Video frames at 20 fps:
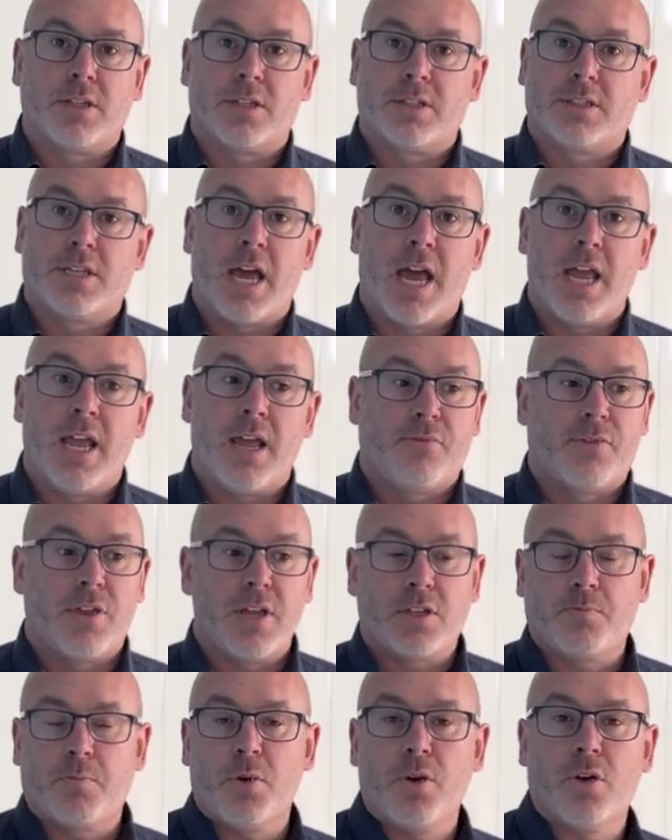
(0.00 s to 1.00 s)
as I say, if
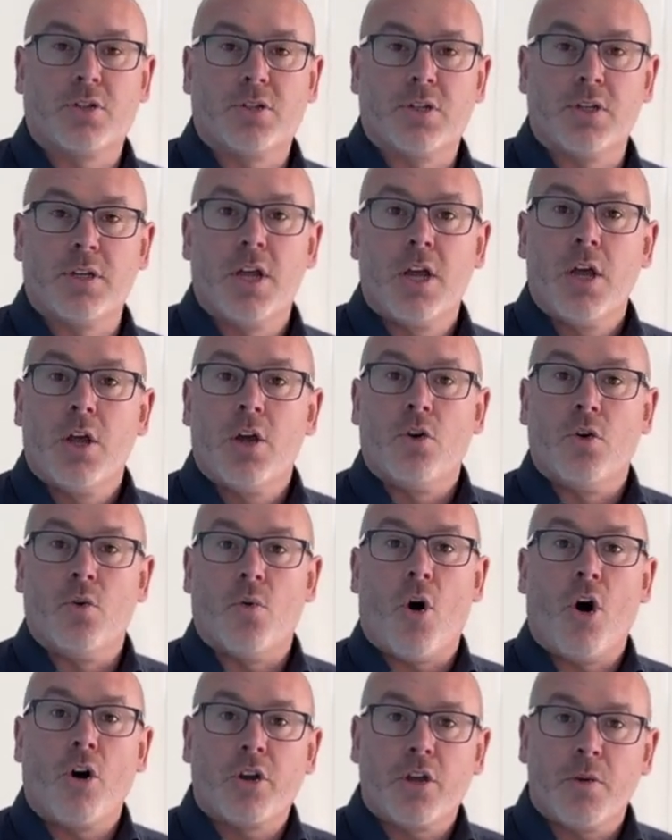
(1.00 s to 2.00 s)
this person
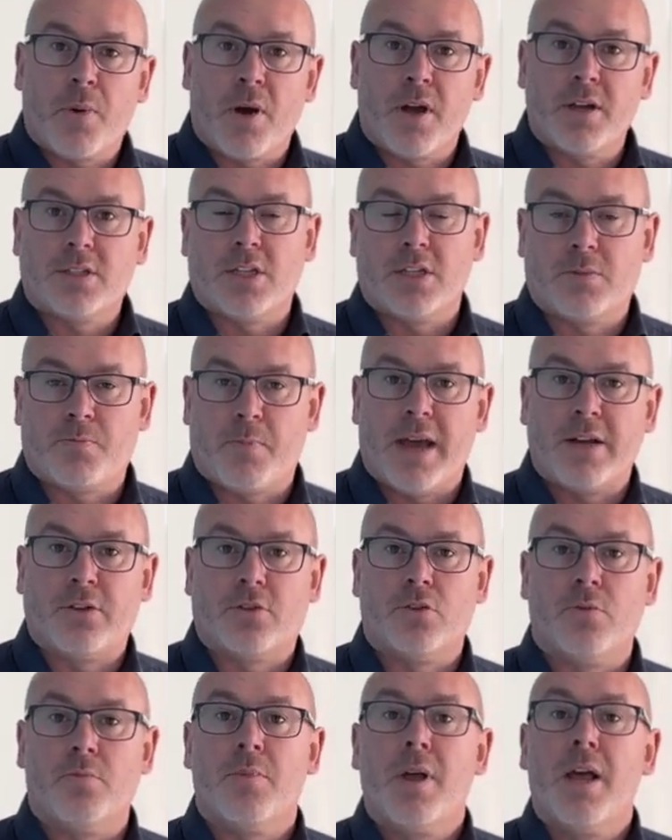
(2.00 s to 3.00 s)
who occupies this
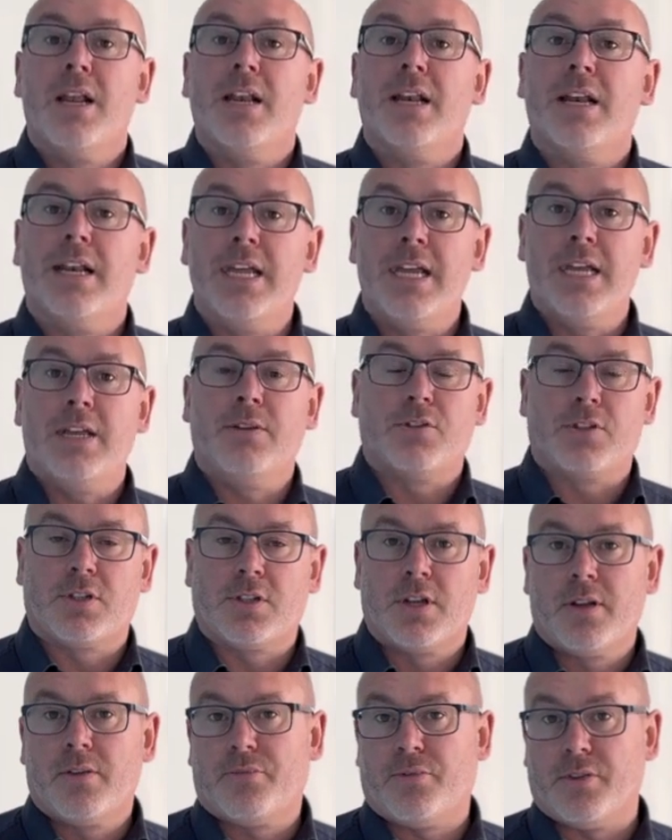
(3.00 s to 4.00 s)
bedroom
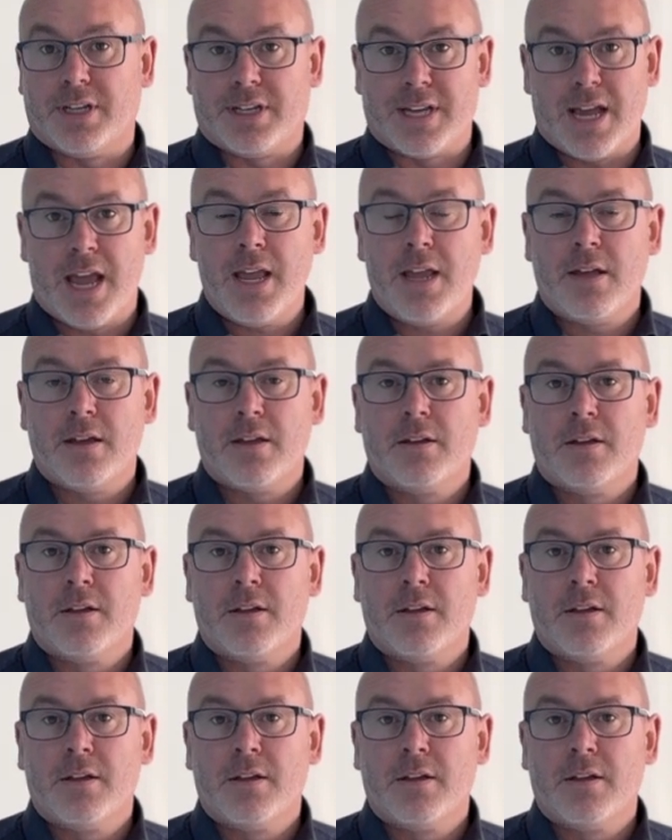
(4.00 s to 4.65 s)
leaves for the day,